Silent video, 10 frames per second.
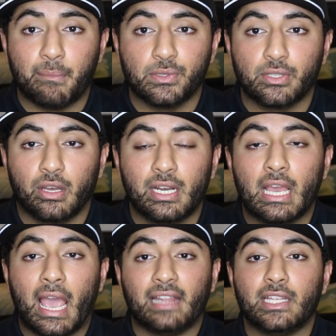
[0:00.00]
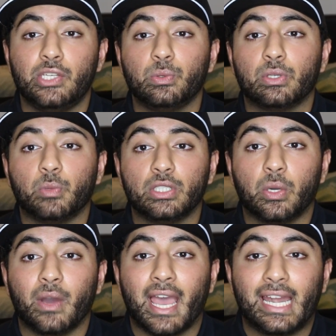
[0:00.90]
Amazon, and then you would
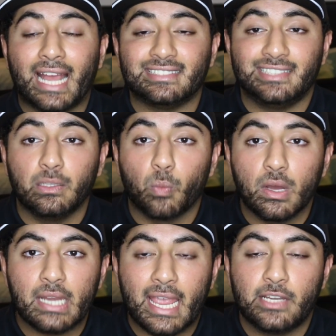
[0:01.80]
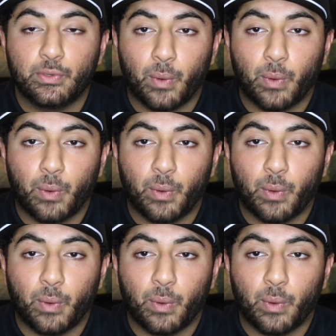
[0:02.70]
go ahead and seal one end